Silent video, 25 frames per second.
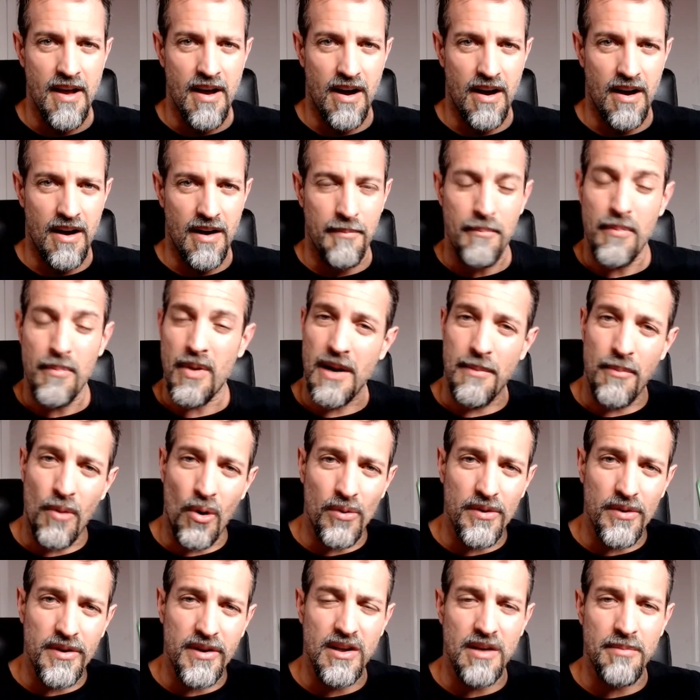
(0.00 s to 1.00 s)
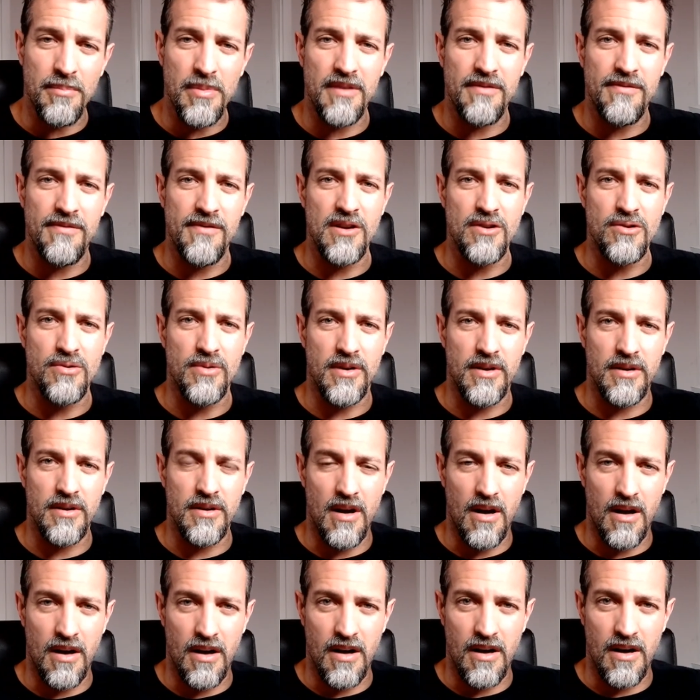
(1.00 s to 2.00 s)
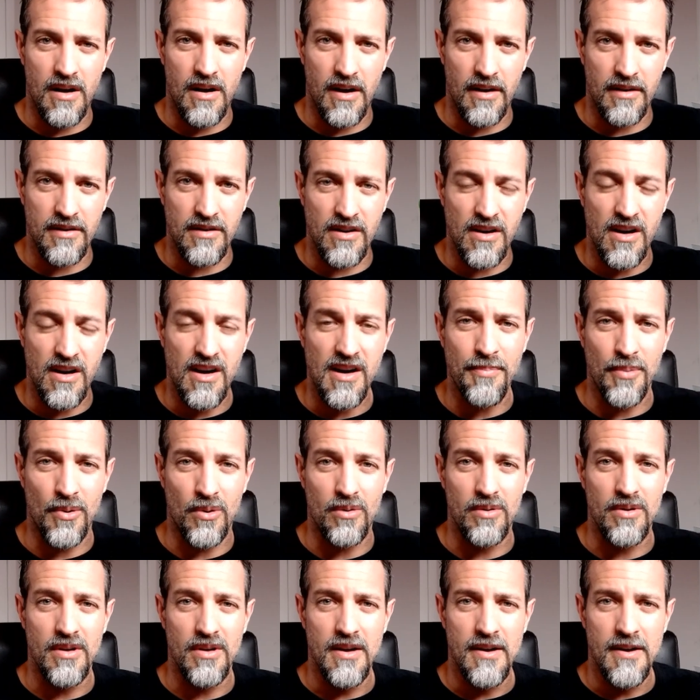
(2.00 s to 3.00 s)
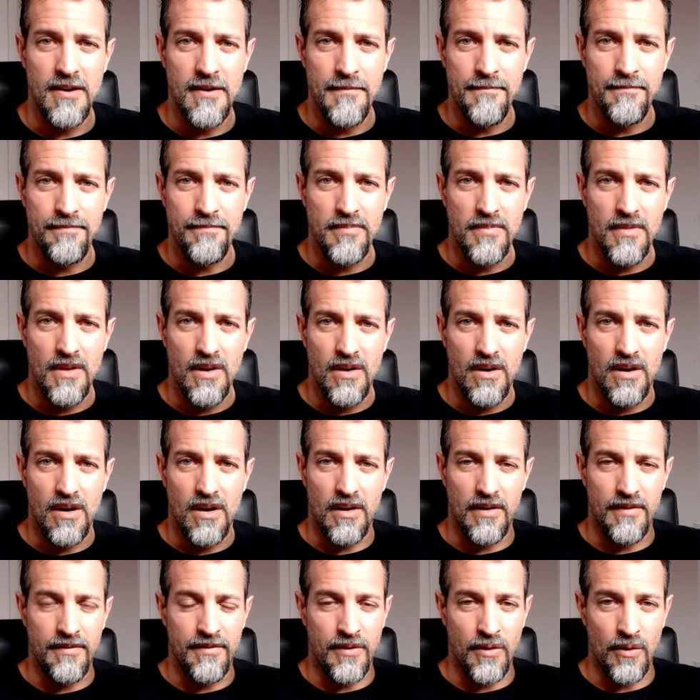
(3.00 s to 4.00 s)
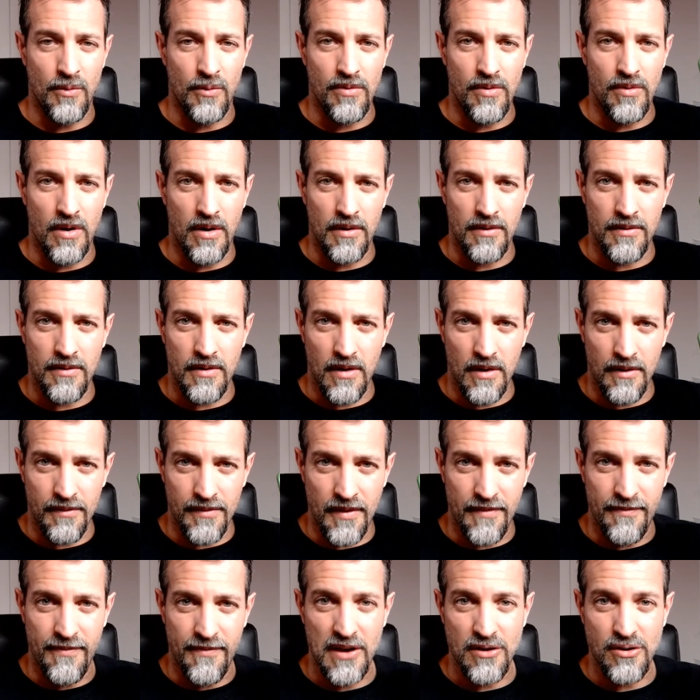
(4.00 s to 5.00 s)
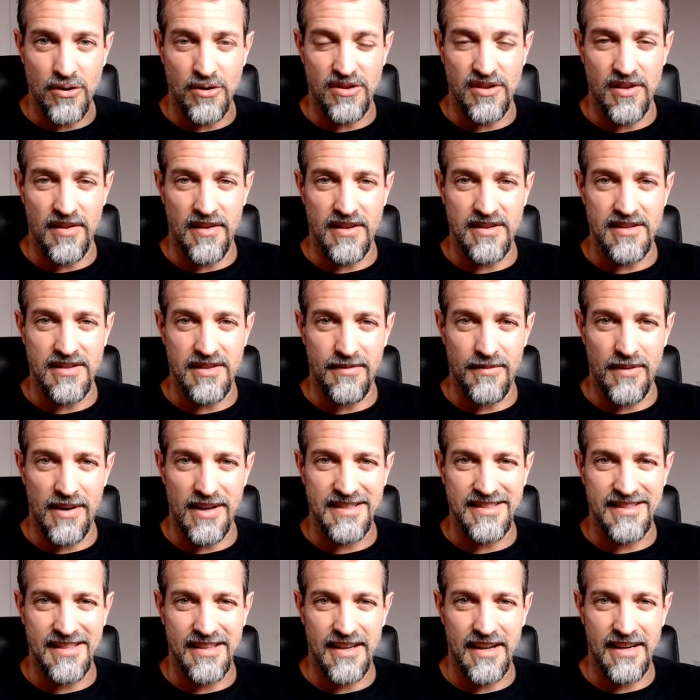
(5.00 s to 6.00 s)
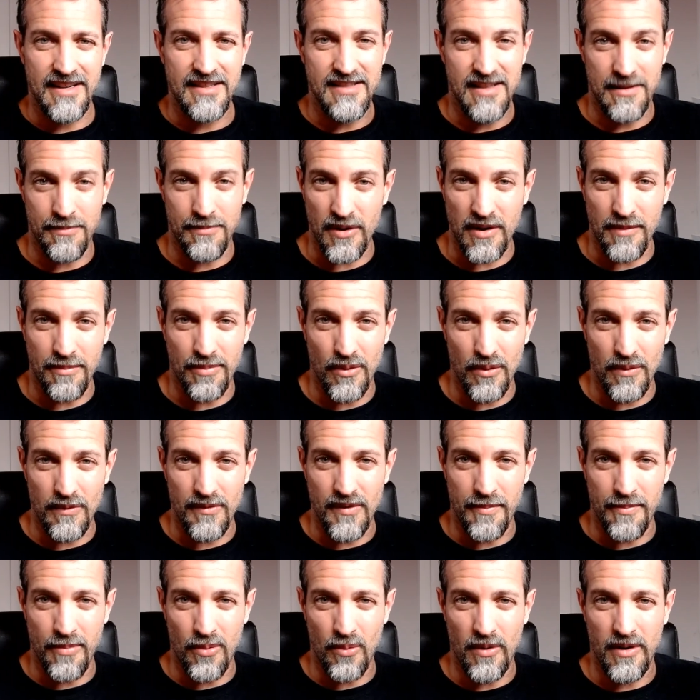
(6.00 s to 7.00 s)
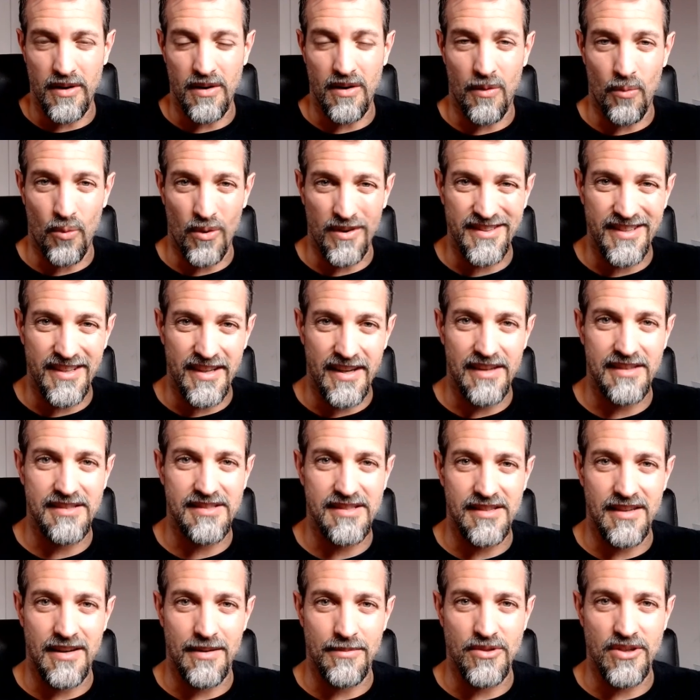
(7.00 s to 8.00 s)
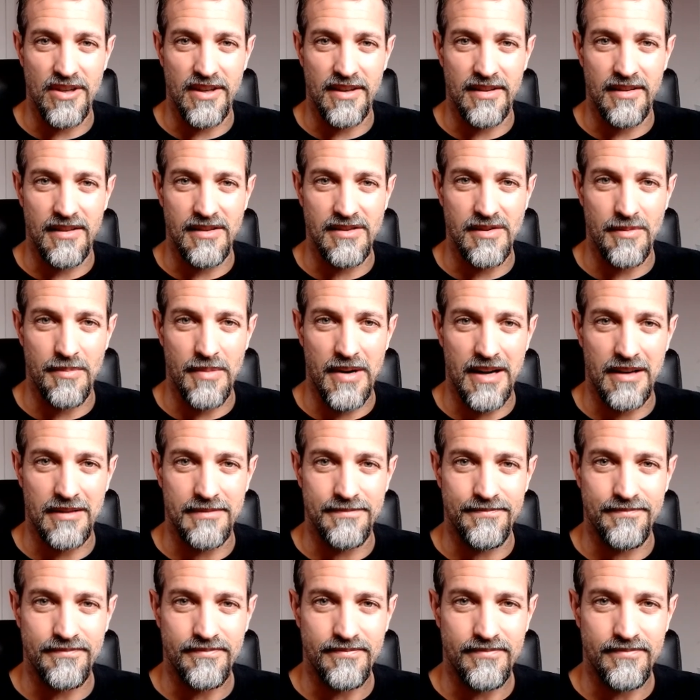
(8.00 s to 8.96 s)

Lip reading: But I'm only going to be featuring a couple of the features of this device today, simply to prove the point on what today's subject is about.